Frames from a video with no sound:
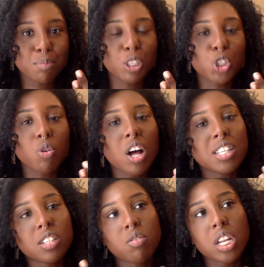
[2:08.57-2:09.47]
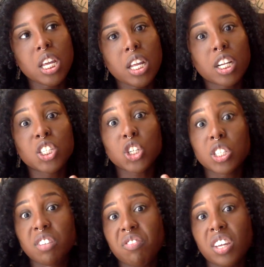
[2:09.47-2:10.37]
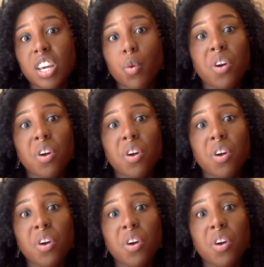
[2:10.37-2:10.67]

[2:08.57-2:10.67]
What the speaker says: but you also need a certificate,